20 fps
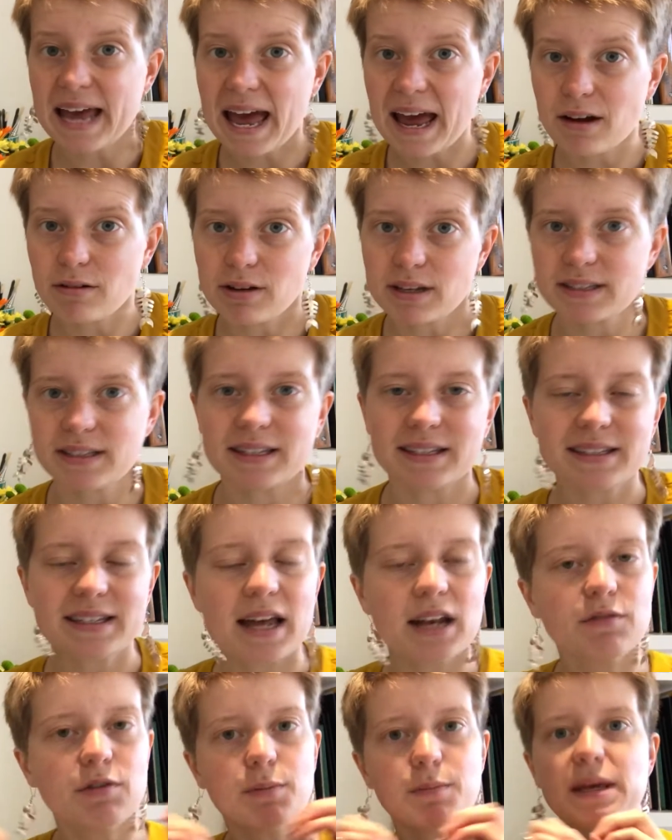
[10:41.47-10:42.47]
areas
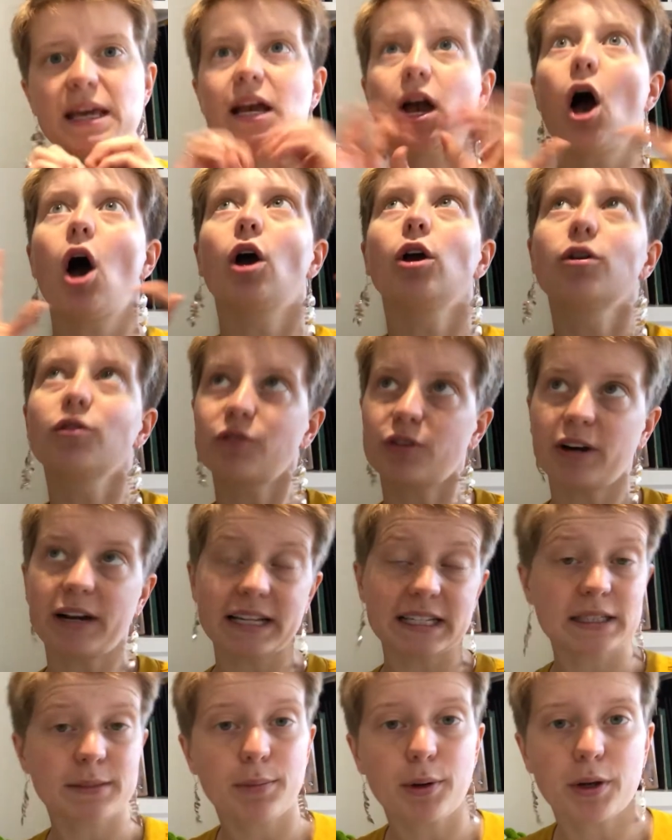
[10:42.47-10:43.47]
instead of it being
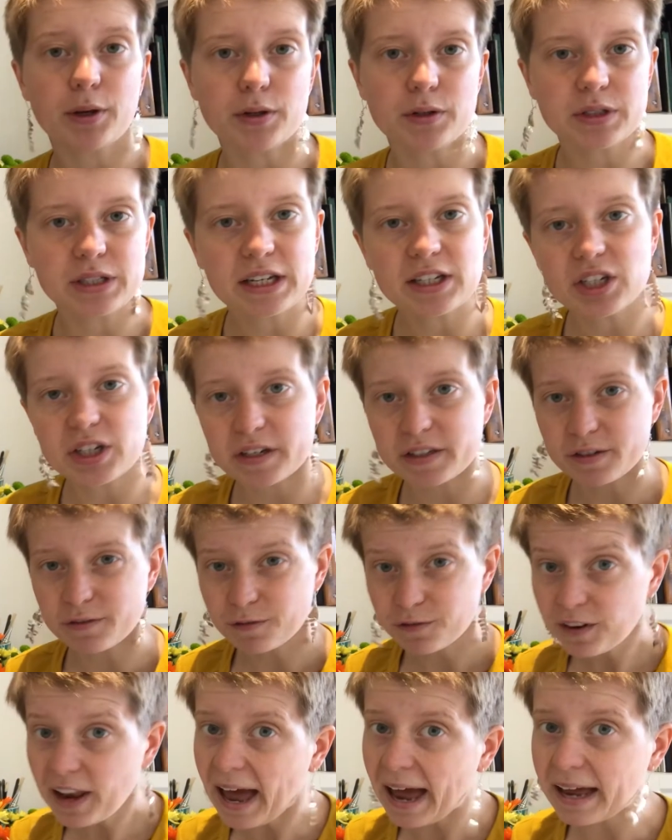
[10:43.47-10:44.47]
overexposed and
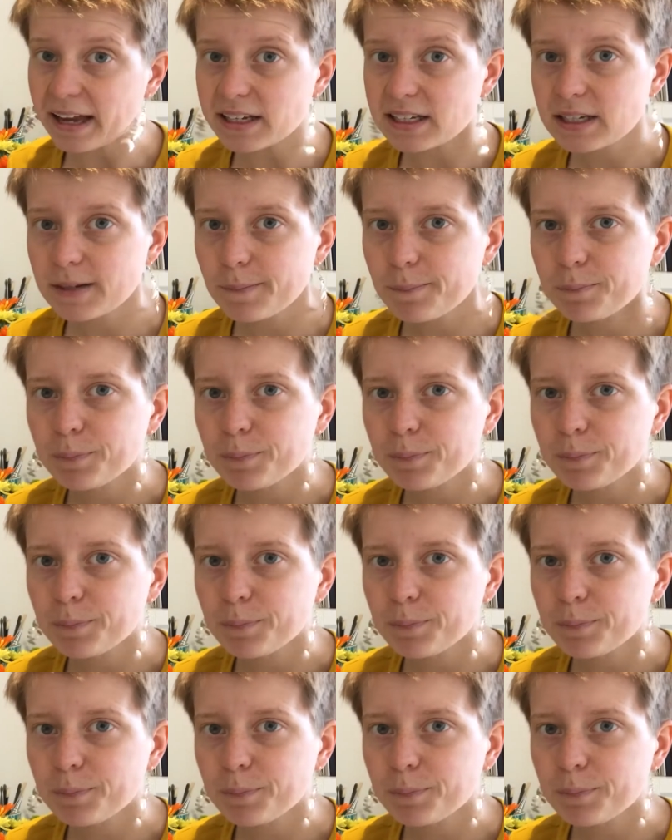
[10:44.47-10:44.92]
just flat.